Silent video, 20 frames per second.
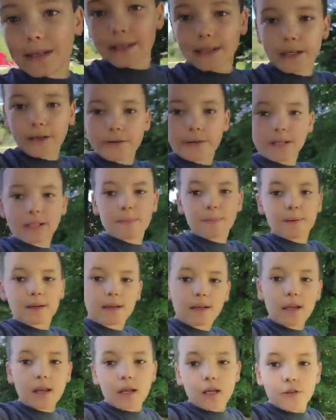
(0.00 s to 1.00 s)
a series, but
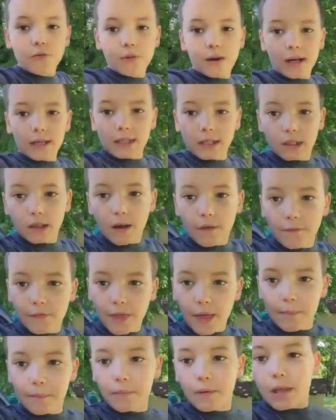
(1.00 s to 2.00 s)
you guys love
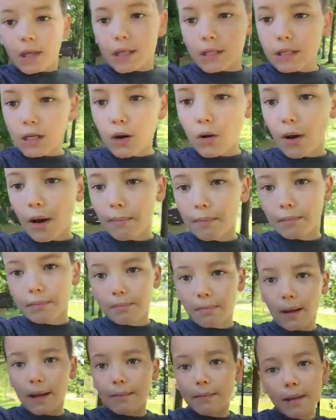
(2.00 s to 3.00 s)
them. So I
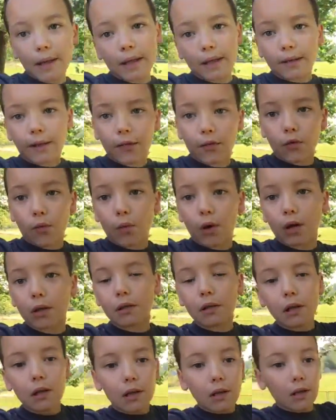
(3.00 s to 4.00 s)
might make another
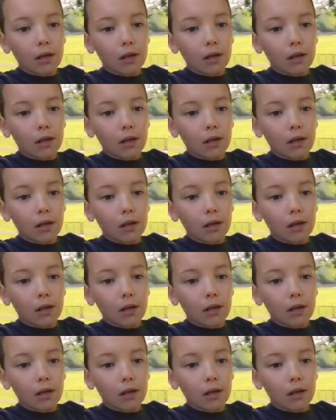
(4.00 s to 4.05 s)
one,